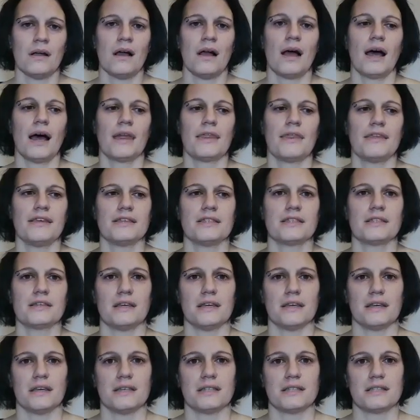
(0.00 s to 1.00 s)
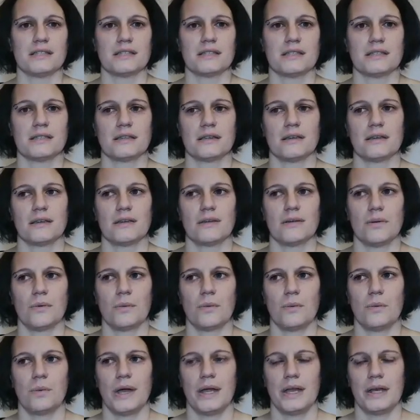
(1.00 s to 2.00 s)
And this is
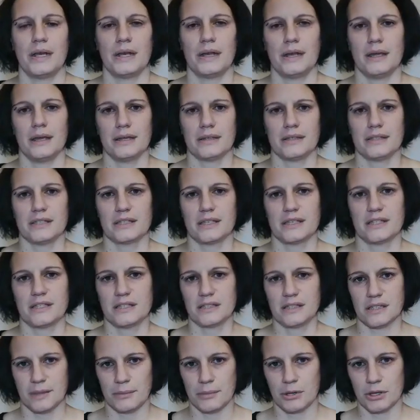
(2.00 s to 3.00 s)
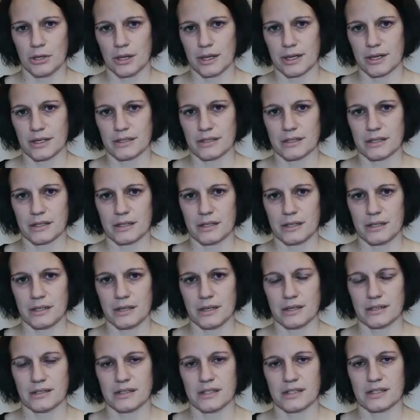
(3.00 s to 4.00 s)
when it's stimulated,
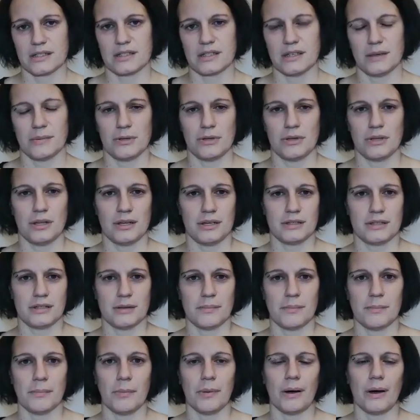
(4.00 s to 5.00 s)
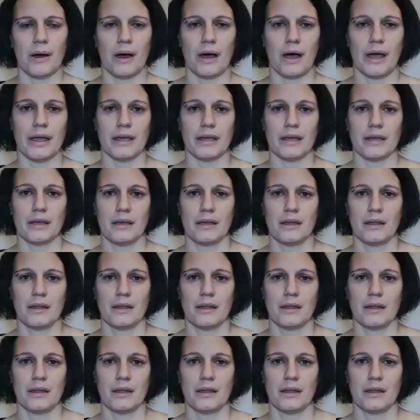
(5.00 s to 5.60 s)
it is stimulated by